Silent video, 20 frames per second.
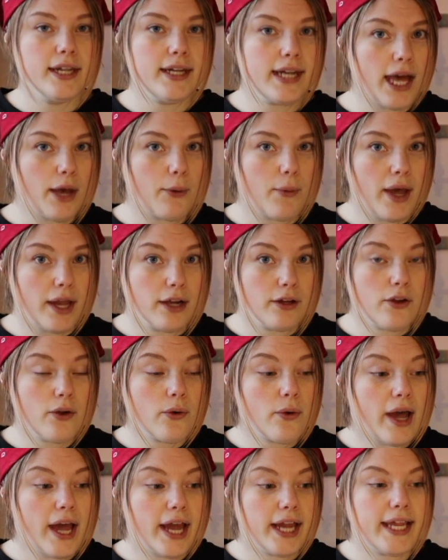Now, I
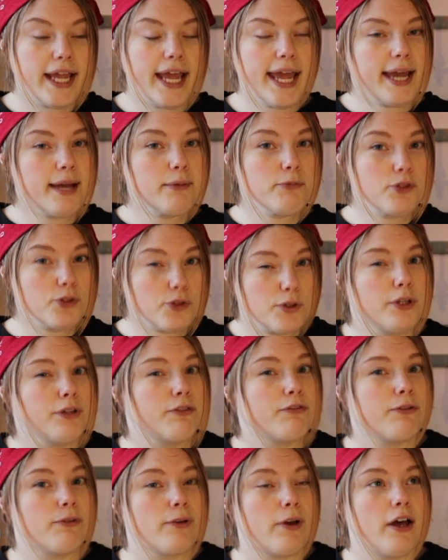know I am sort of
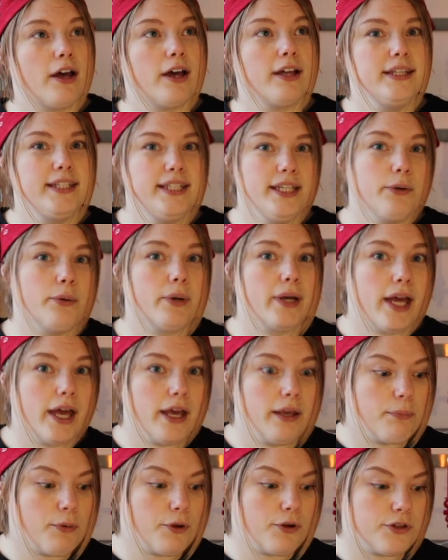a
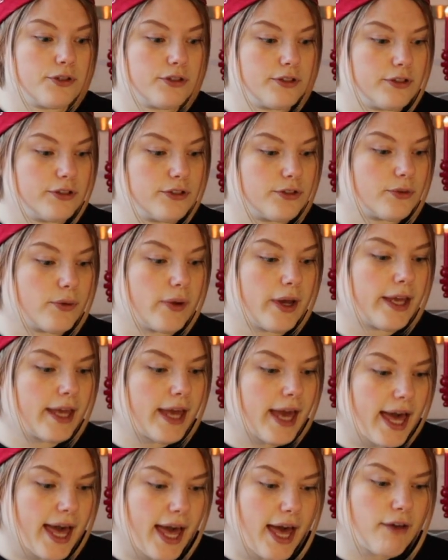DIY person, so I
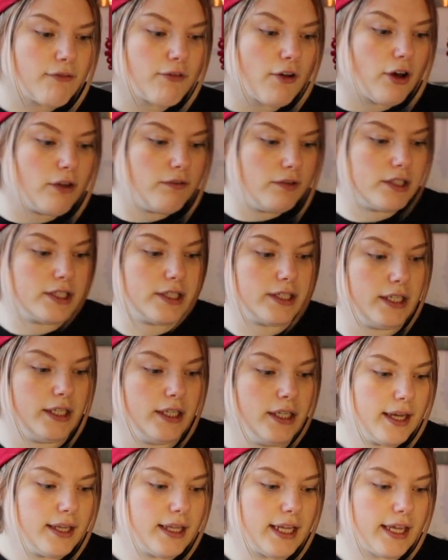have
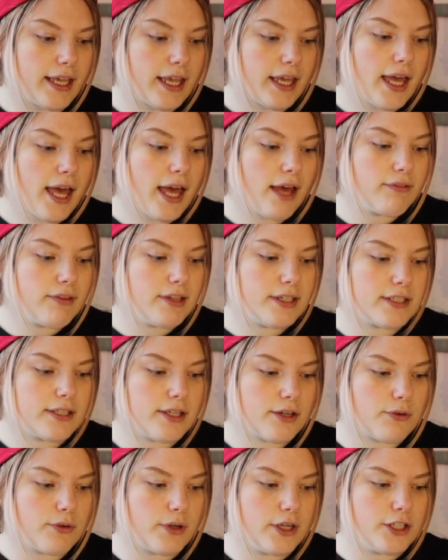obviously, like, I have this
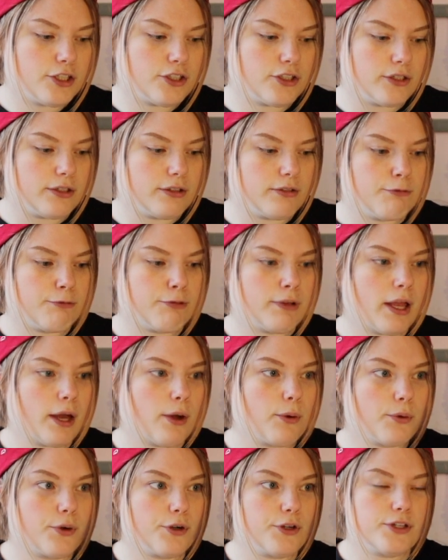decoration
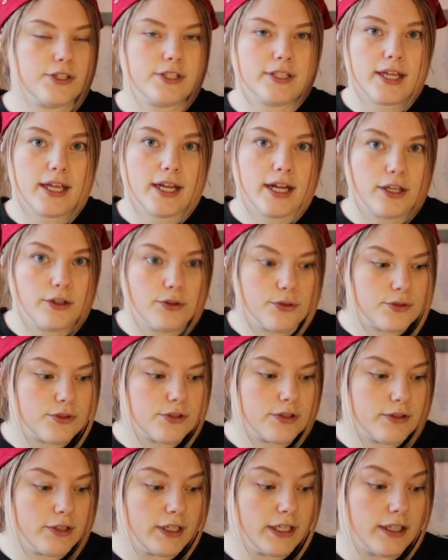flowers that I
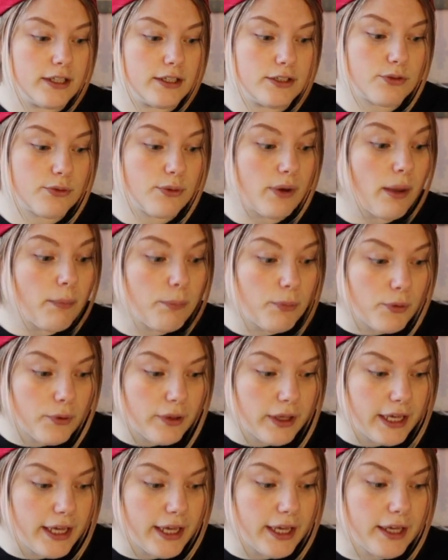used in
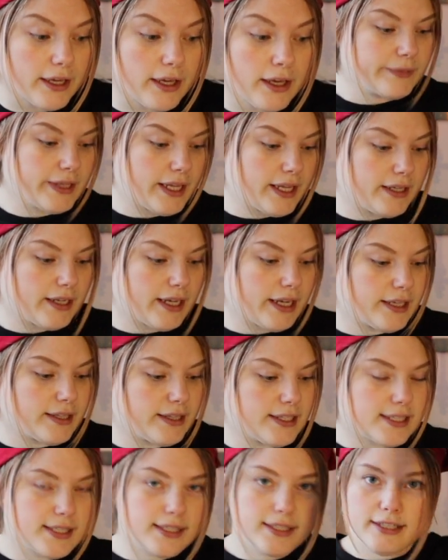scrapbooking, and like
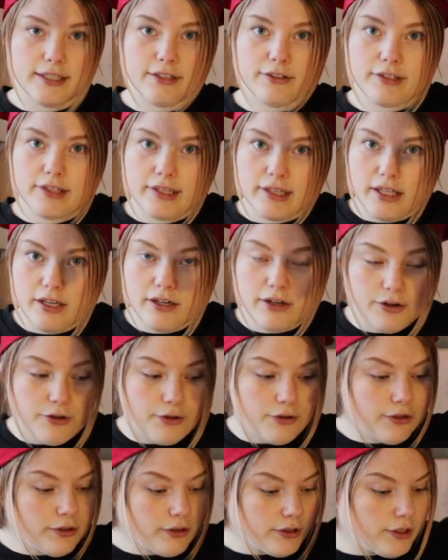this little
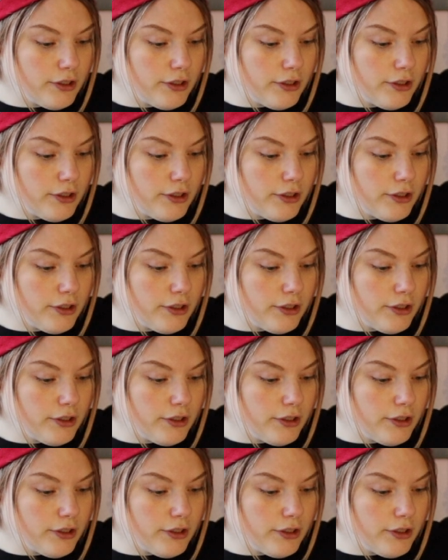glitter